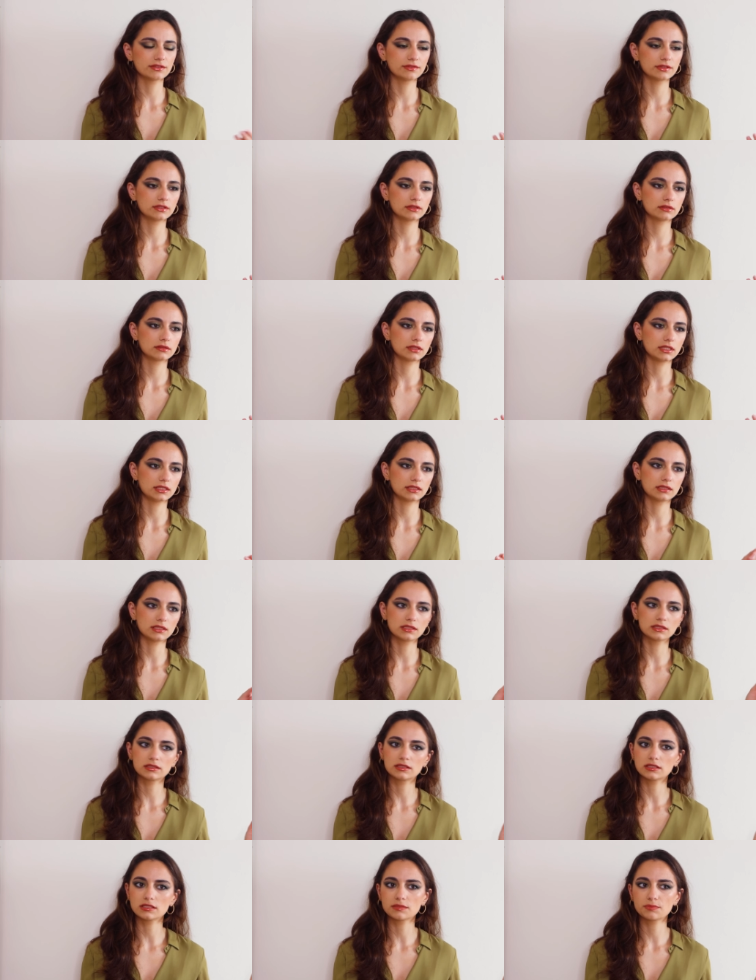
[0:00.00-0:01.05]
of all, it
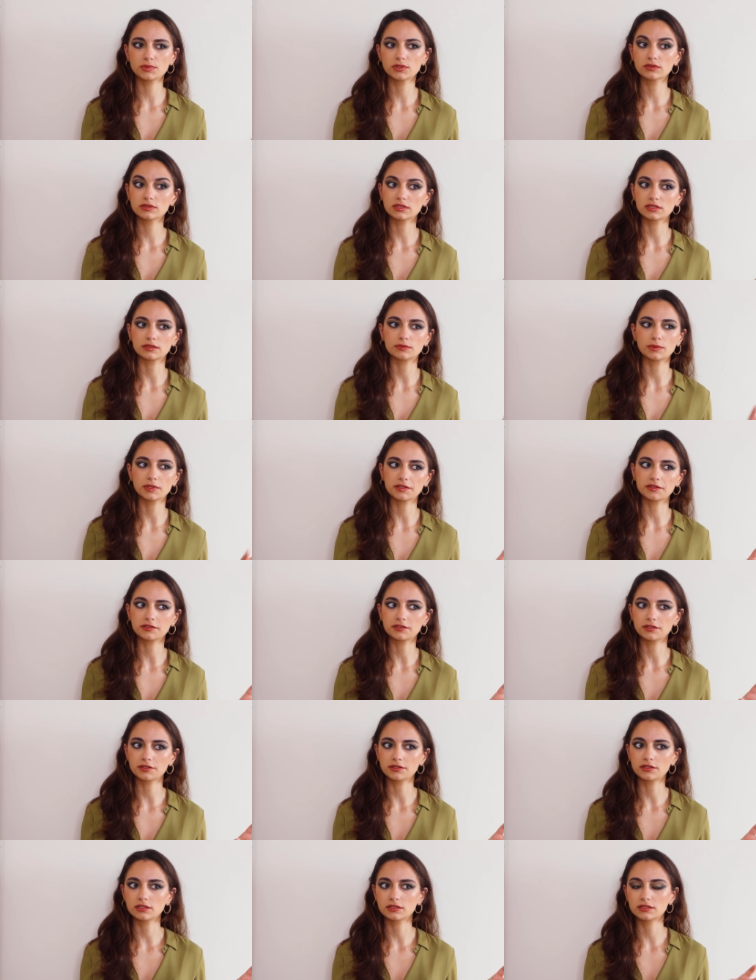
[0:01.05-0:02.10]
is disputed whether
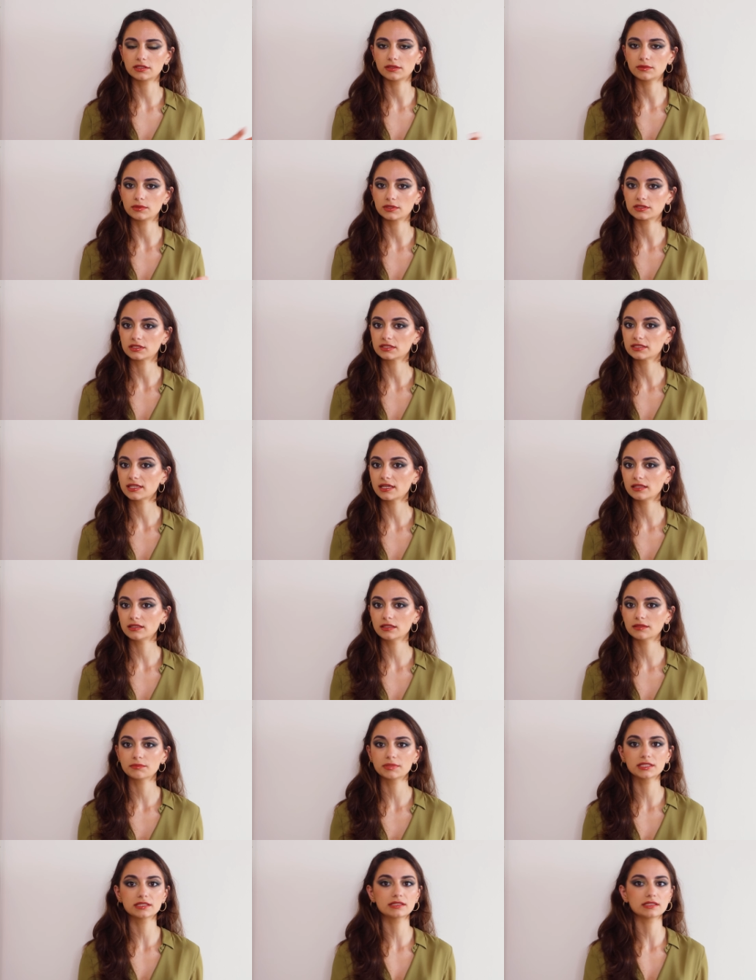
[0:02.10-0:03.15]
or not he was
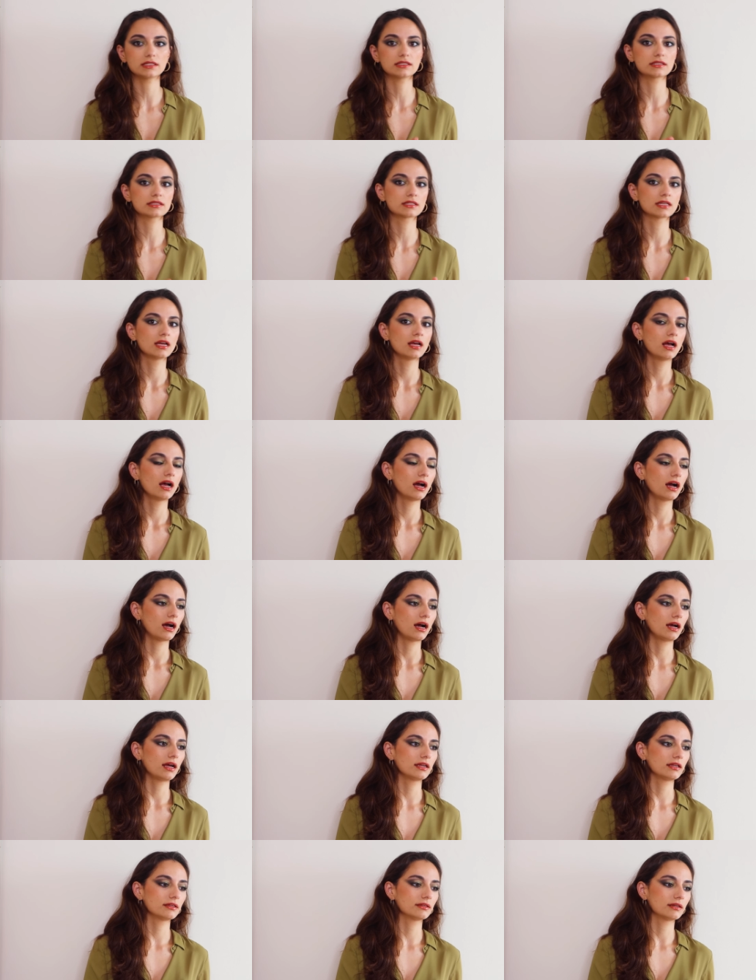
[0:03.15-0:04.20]
Italian, but since
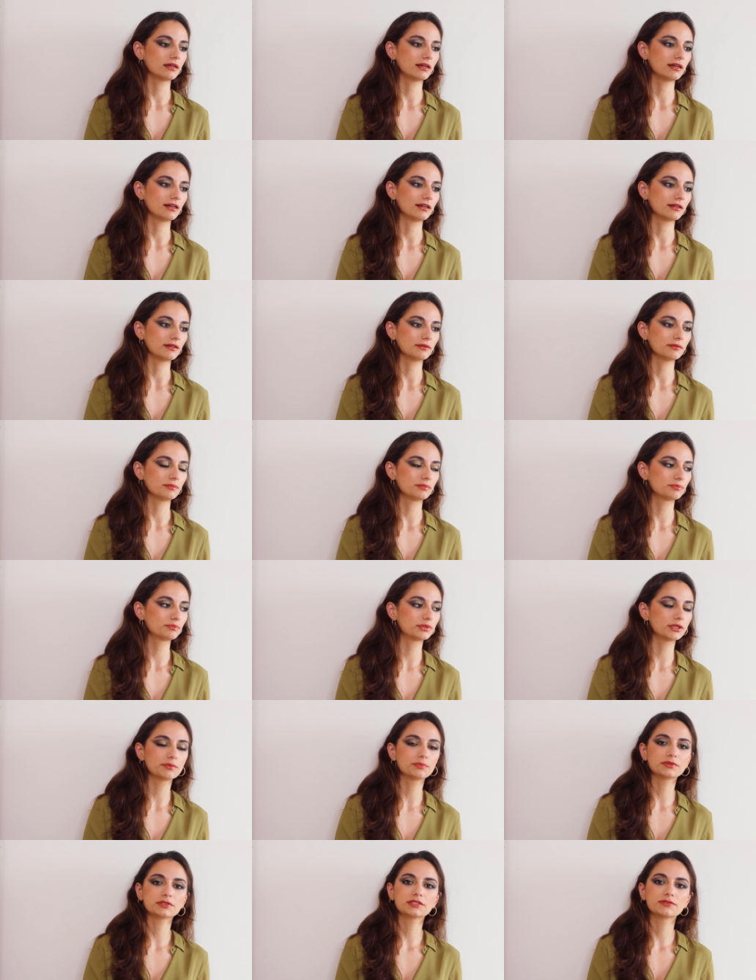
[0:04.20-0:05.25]
I
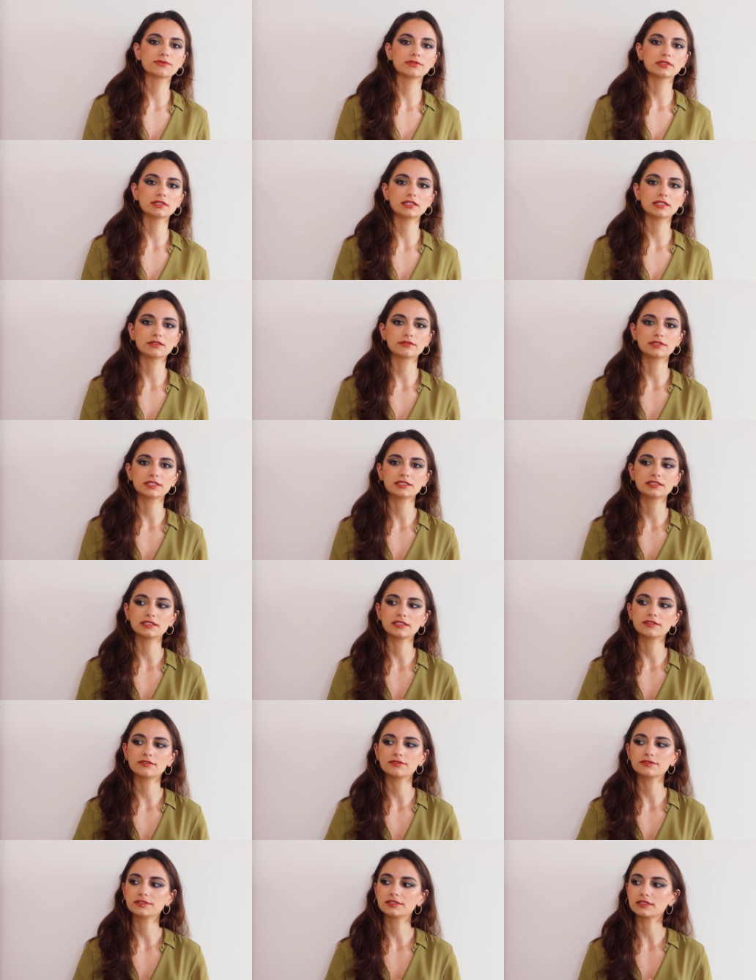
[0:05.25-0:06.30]
purposefully
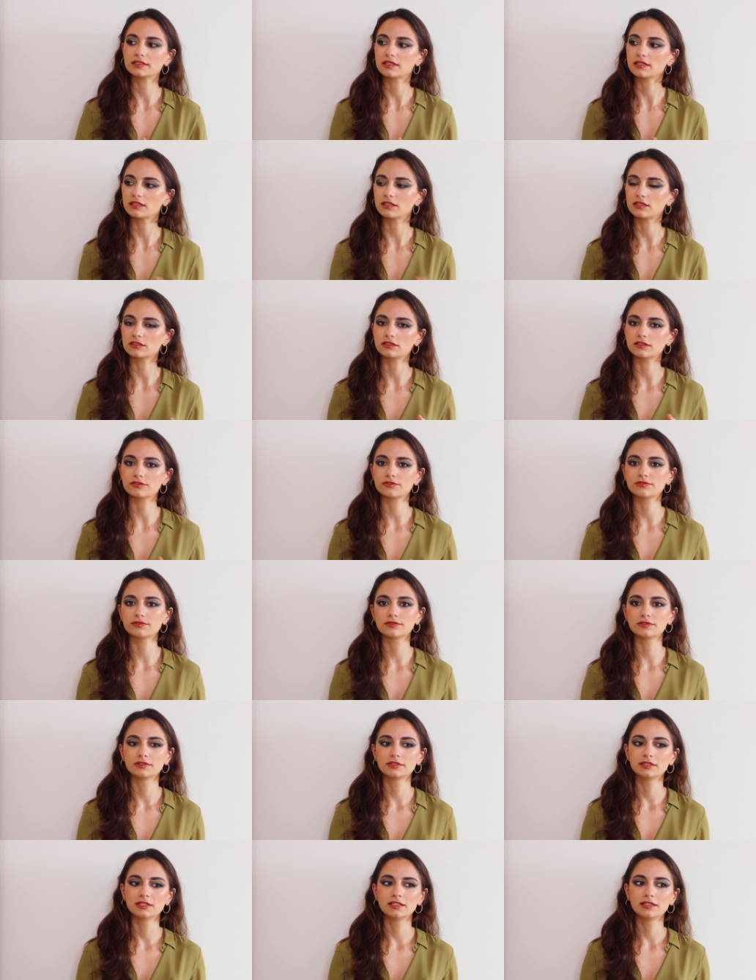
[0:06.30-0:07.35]
received a lot of
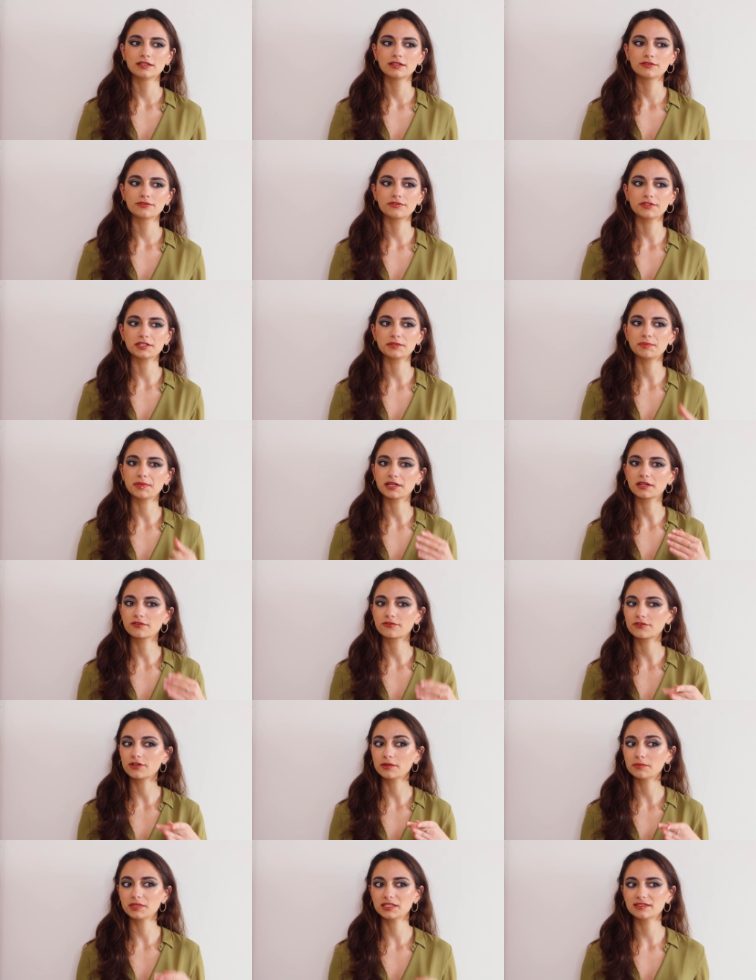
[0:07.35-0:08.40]
feedback
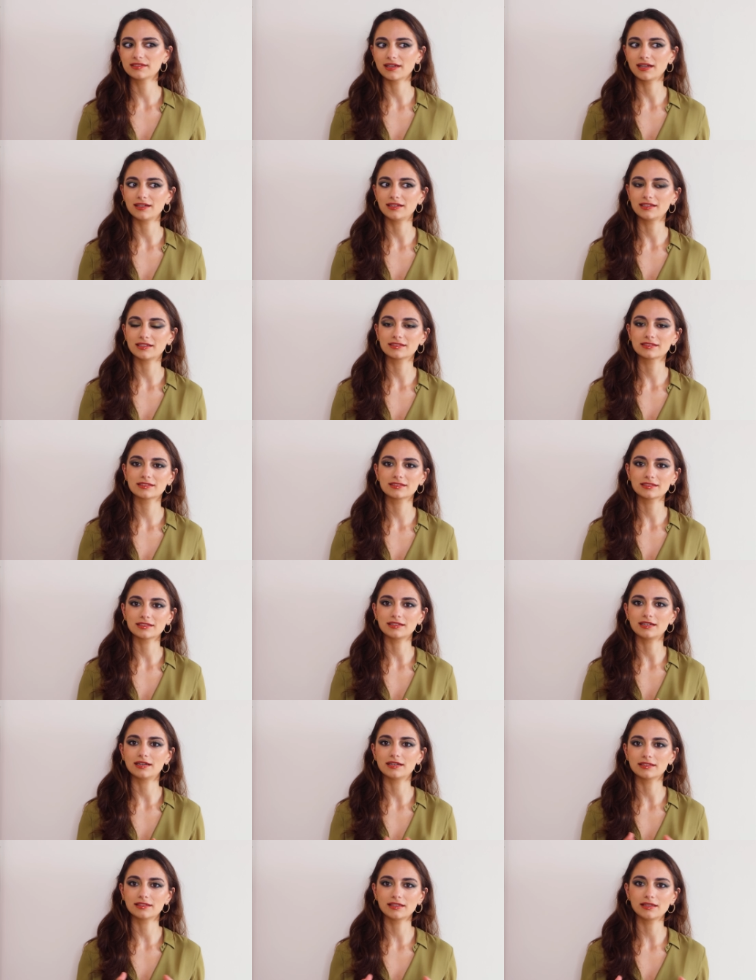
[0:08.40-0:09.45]
from Italians,
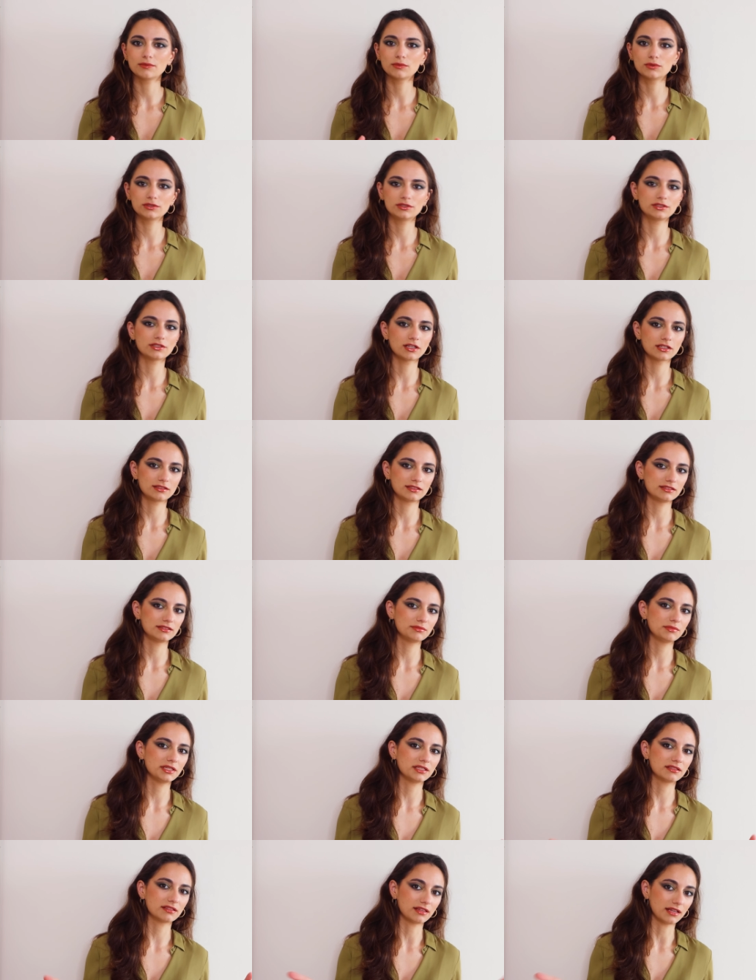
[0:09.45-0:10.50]
they would not
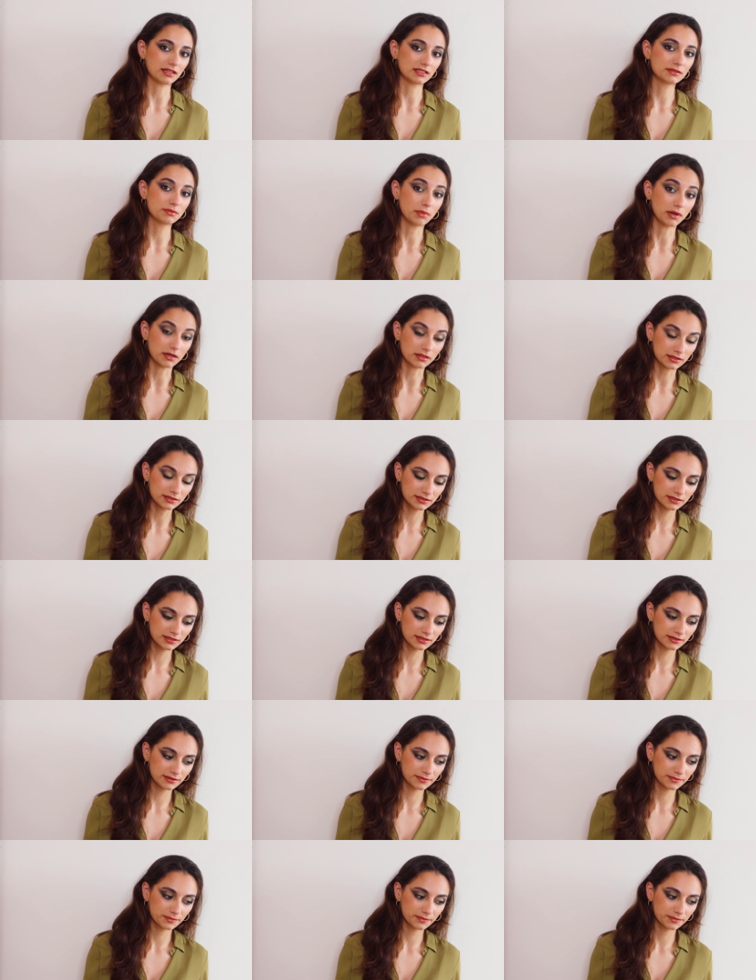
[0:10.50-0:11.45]
admit that part.